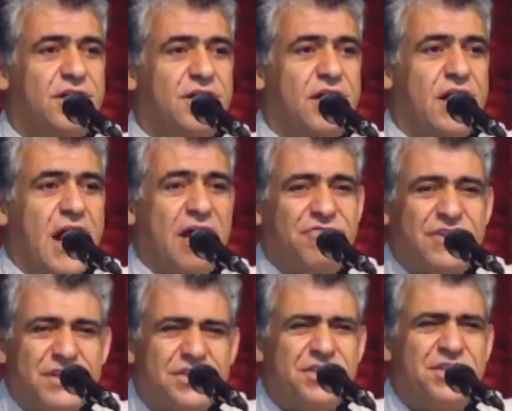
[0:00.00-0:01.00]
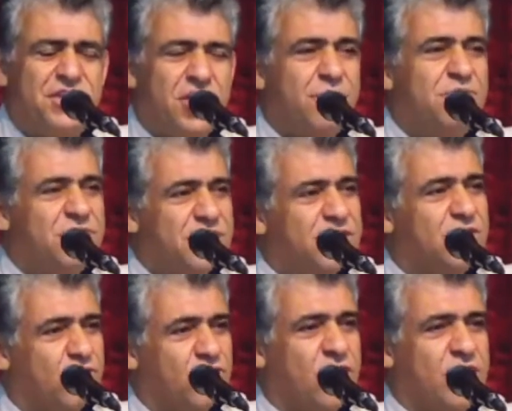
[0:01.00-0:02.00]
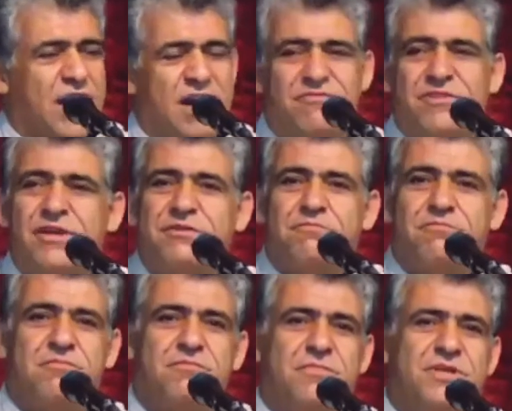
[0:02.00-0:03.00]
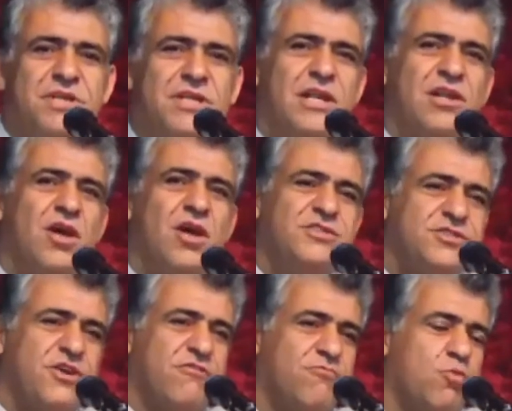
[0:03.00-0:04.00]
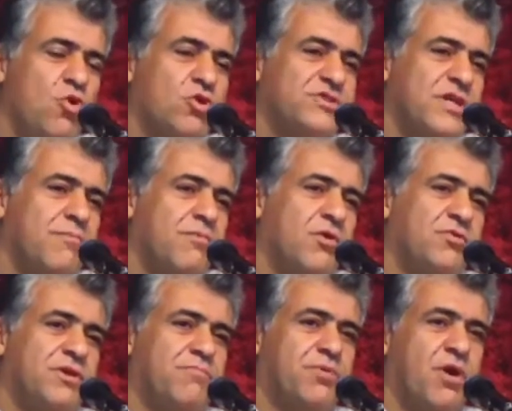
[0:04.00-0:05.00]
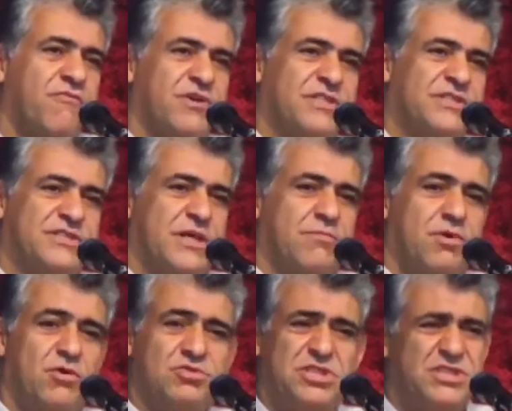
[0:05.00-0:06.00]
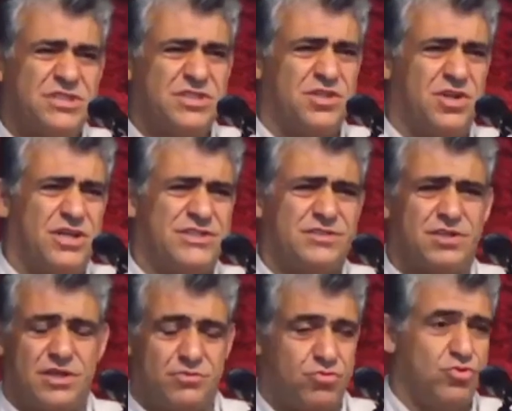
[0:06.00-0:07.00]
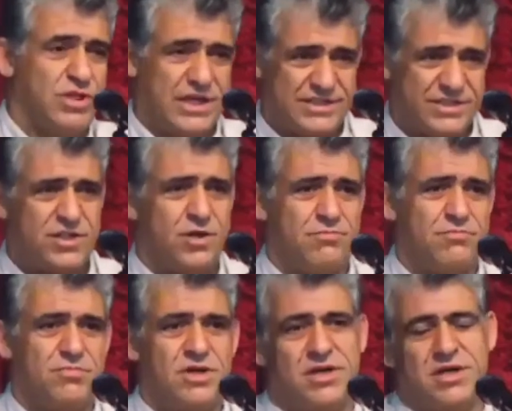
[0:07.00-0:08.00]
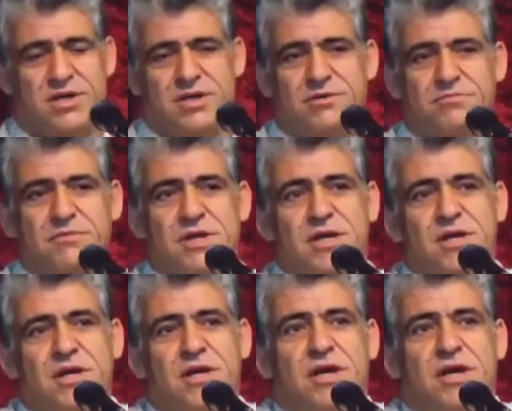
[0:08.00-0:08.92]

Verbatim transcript: After three time read the Quran, after read a lots of books about the prophets, about Jesus Christ, through the Islam uh, uh,